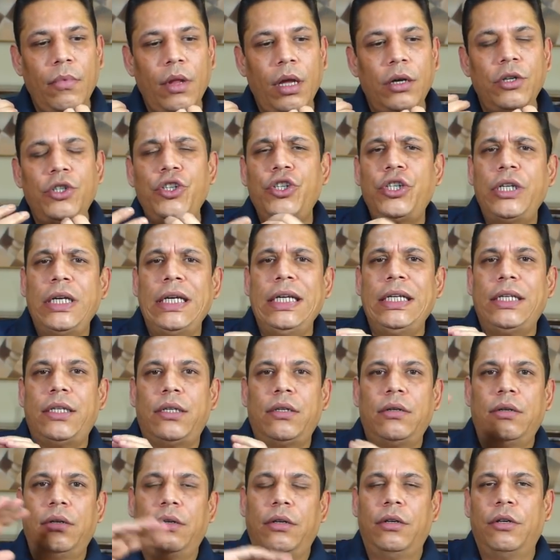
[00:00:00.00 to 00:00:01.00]
sheet,
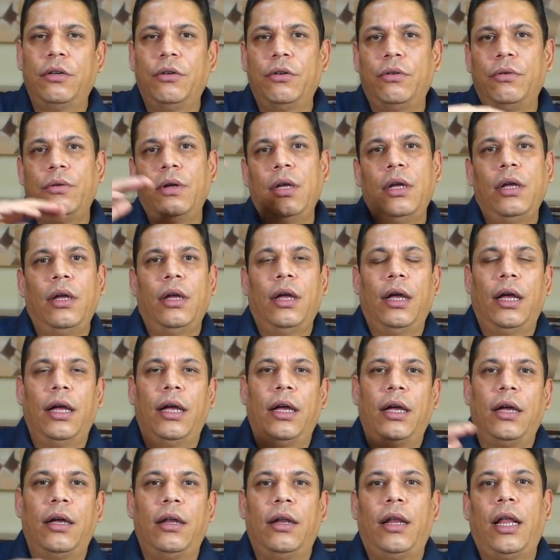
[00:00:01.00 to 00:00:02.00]
you know,
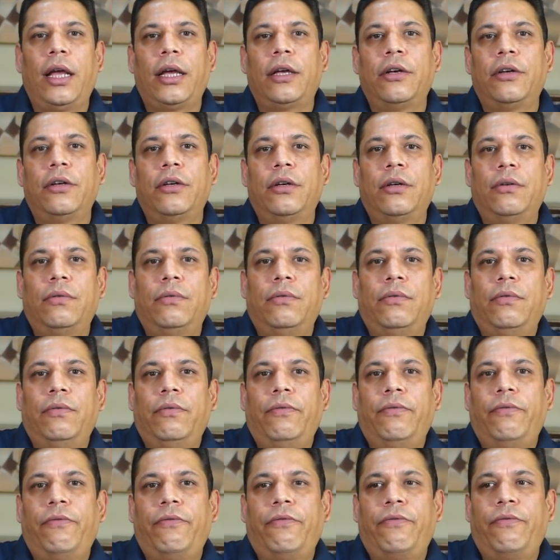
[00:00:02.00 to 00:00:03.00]
uh, like a
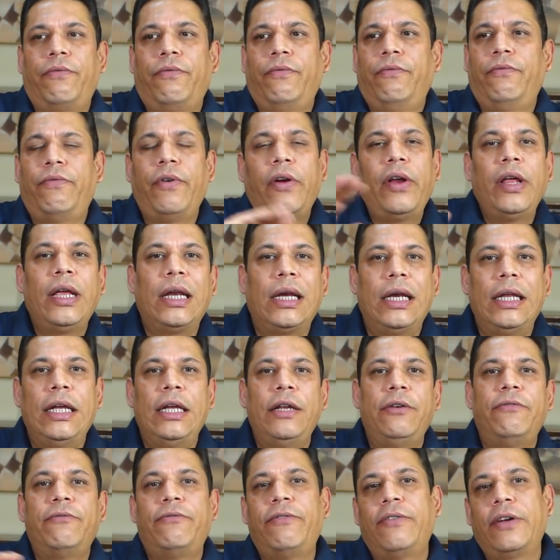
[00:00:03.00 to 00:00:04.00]
very
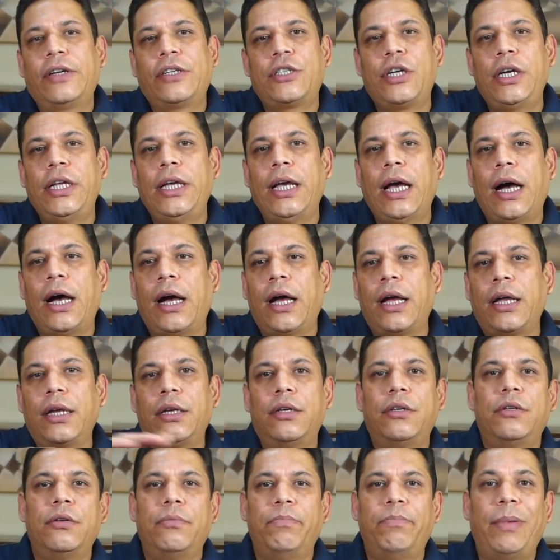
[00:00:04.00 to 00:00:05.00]
clean, freshly
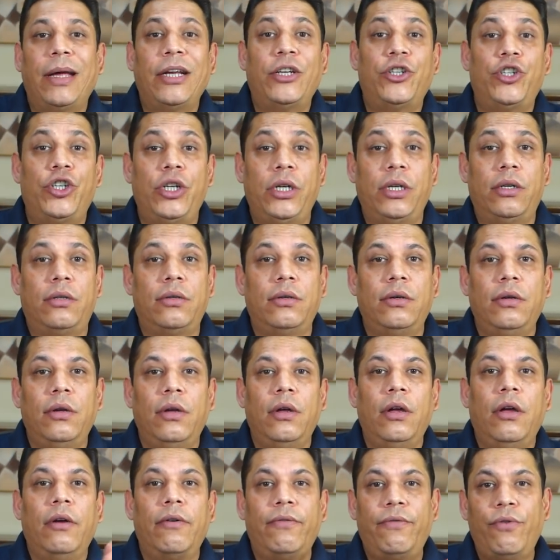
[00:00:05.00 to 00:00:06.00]
ironed bed sheet
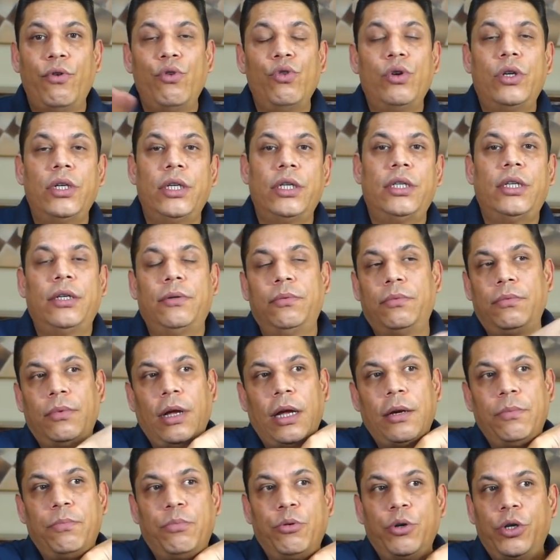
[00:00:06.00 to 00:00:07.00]
folded and,
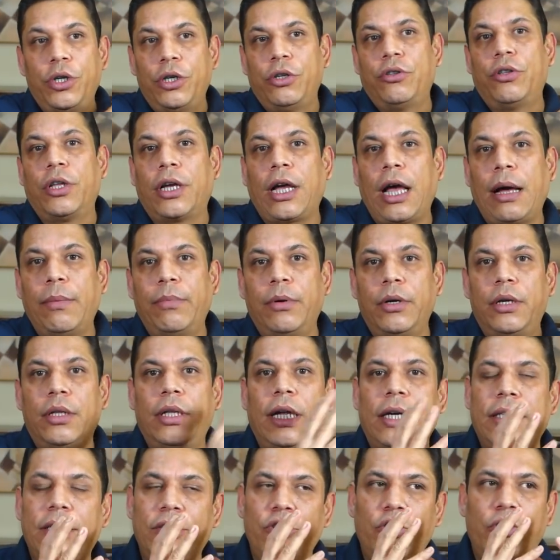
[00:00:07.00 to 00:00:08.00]
and put into the cupboard.
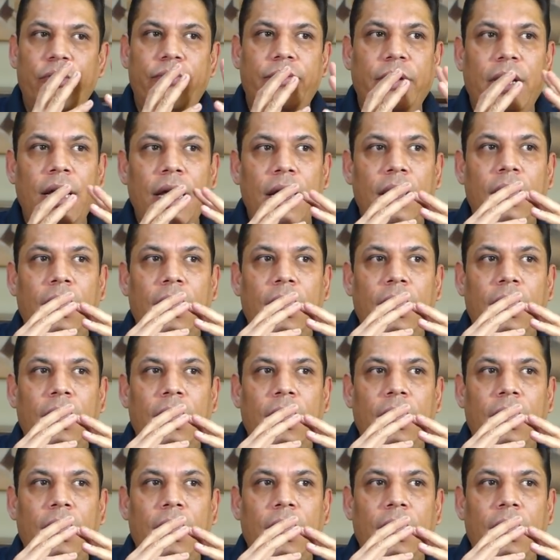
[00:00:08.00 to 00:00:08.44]
That sort of a